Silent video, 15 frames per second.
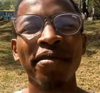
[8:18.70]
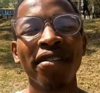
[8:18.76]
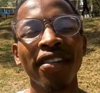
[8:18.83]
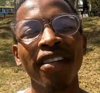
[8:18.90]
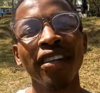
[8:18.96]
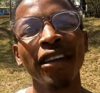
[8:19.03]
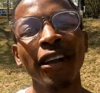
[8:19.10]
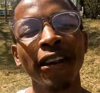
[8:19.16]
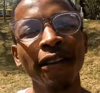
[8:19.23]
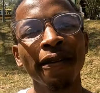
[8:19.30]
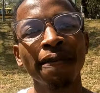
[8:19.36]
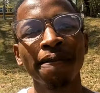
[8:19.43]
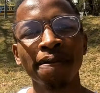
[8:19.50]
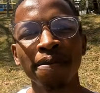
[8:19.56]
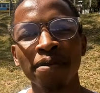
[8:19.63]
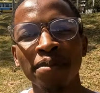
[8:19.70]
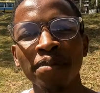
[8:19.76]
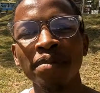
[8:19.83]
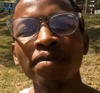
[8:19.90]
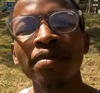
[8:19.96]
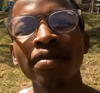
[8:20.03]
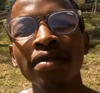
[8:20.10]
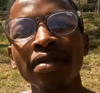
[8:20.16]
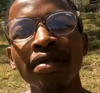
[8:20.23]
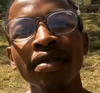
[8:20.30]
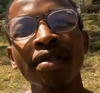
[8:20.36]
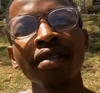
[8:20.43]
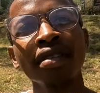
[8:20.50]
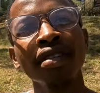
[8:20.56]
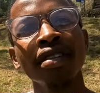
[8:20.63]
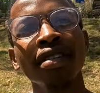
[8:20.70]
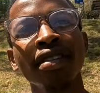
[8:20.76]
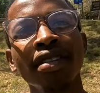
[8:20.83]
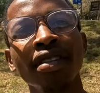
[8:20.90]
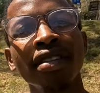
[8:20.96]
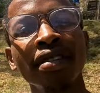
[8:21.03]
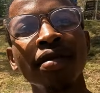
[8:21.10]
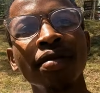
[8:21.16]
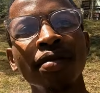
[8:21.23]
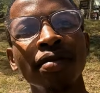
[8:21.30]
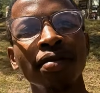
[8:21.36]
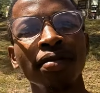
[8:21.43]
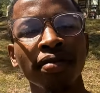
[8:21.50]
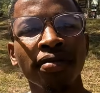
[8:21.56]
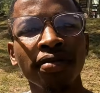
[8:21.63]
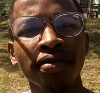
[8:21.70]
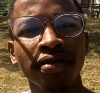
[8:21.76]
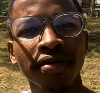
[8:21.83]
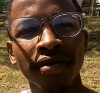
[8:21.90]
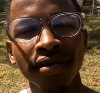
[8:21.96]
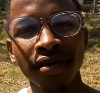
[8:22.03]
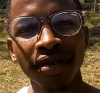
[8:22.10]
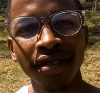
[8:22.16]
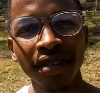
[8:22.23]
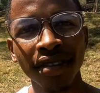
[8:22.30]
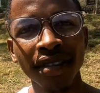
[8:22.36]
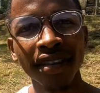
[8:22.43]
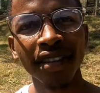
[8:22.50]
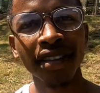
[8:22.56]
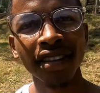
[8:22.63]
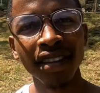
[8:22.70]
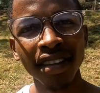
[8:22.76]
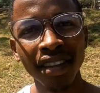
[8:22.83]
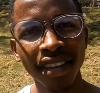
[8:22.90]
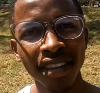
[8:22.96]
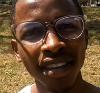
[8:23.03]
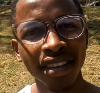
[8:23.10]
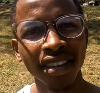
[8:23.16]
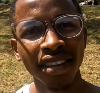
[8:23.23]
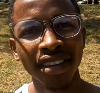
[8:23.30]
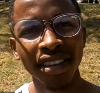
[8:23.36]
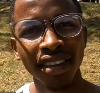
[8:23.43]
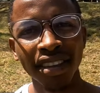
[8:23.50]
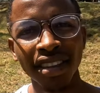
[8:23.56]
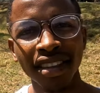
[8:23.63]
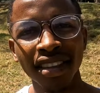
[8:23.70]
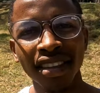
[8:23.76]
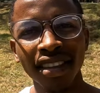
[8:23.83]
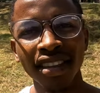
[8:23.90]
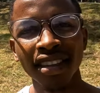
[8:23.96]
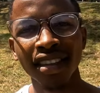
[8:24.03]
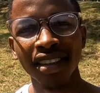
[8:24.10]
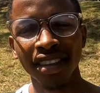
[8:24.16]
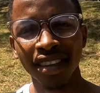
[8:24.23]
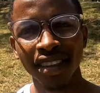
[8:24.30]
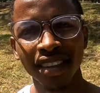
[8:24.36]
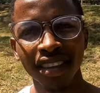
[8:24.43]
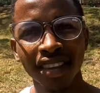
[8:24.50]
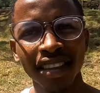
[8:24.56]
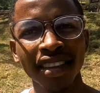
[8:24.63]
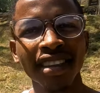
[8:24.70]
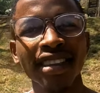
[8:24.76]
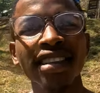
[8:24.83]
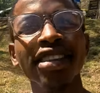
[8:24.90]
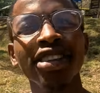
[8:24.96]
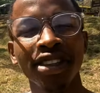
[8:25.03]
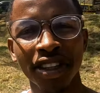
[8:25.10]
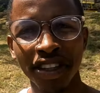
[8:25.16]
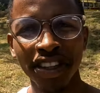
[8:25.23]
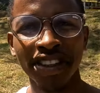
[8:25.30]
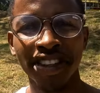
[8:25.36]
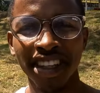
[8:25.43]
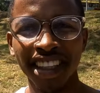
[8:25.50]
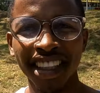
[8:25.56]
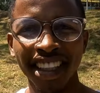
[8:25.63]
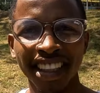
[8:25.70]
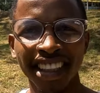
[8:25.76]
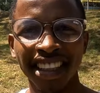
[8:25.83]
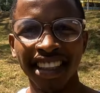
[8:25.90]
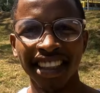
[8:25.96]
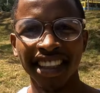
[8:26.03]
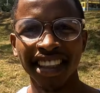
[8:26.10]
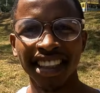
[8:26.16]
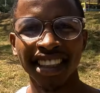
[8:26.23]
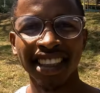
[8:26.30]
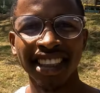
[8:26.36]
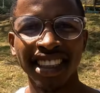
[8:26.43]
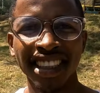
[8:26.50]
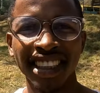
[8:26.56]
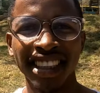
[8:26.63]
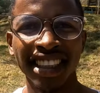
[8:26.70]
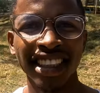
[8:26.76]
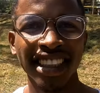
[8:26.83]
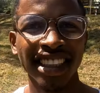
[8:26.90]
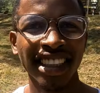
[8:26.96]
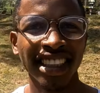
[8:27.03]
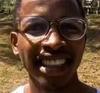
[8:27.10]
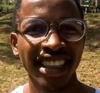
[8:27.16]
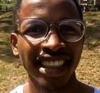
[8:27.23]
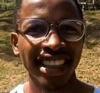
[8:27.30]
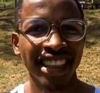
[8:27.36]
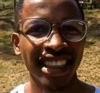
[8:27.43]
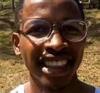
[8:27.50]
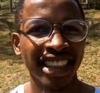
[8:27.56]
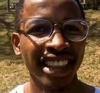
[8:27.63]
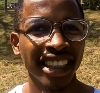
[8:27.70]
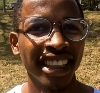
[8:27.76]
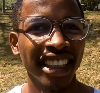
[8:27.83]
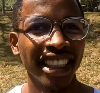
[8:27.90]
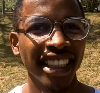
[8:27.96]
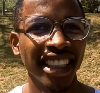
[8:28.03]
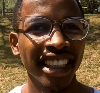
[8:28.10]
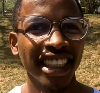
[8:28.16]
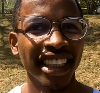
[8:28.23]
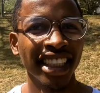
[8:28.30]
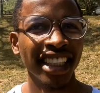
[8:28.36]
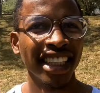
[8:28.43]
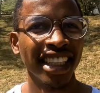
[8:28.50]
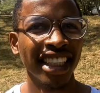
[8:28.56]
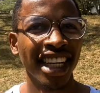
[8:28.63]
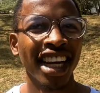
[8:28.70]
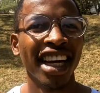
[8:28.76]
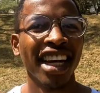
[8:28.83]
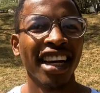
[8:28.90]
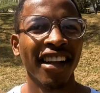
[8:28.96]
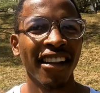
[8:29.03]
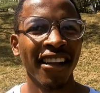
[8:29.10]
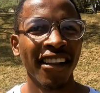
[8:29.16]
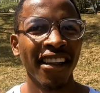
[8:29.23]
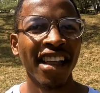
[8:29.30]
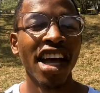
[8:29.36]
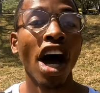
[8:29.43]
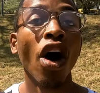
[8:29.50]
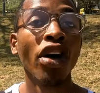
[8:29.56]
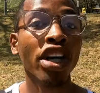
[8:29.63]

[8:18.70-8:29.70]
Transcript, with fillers: So let me just ask you, just to close now. Um, we're right now we're at the University of Dar es Salaam. Sure, sure. And how is it studying at the University of um, Dar es Salaam? What's the experience?